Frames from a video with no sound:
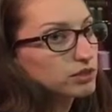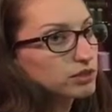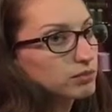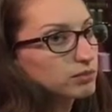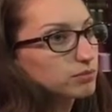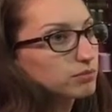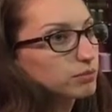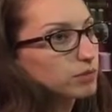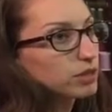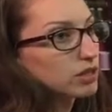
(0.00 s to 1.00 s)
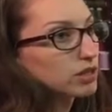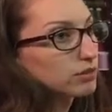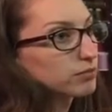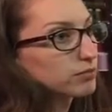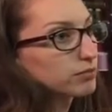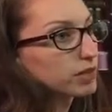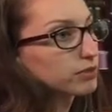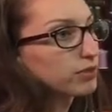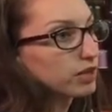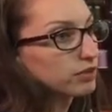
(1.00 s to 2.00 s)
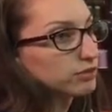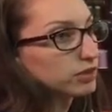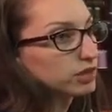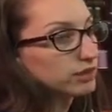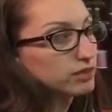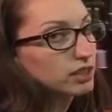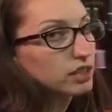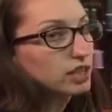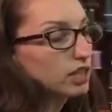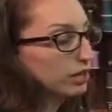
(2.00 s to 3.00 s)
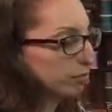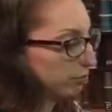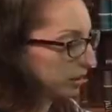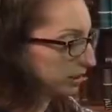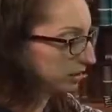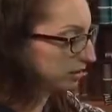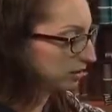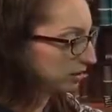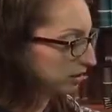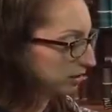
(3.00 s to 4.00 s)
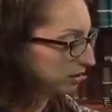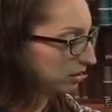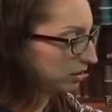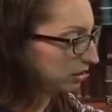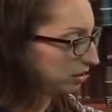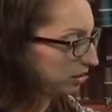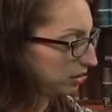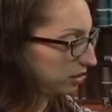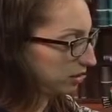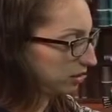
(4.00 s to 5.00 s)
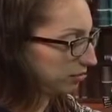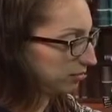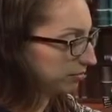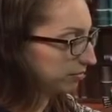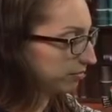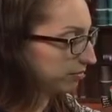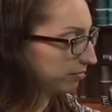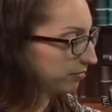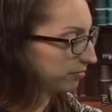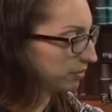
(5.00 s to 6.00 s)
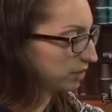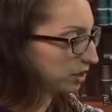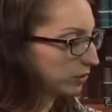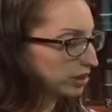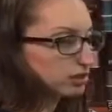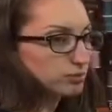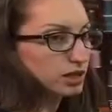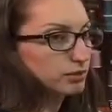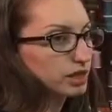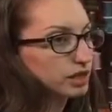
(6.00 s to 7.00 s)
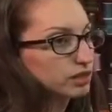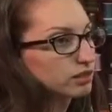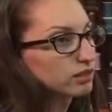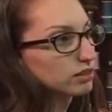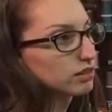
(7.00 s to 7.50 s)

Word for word: because I'm um, very fond of Young Living, but um, sewing is my main